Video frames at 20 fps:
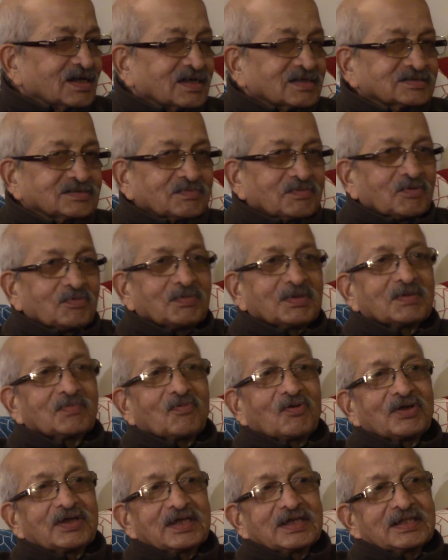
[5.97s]
Some human
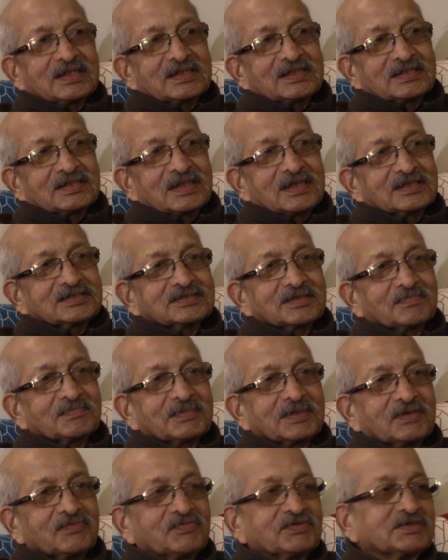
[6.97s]
body, there is some
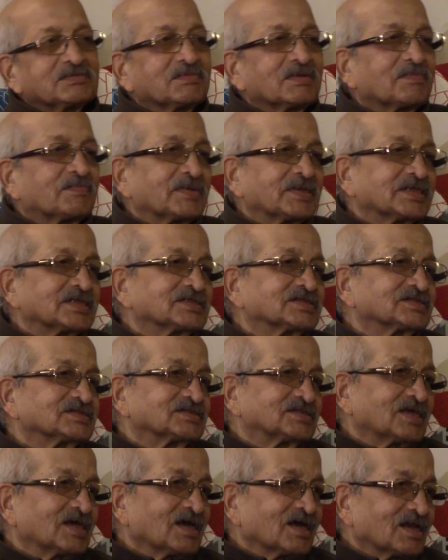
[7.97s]
invisible presence is
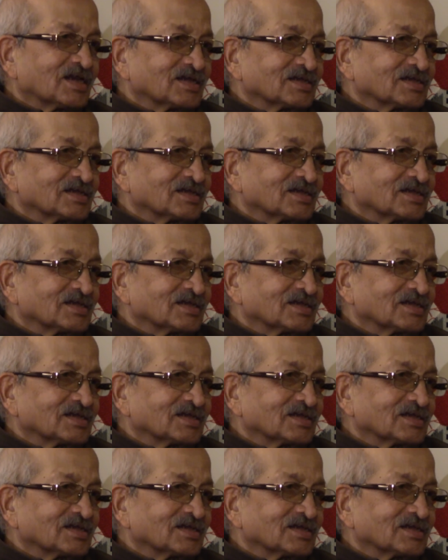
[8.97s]
there.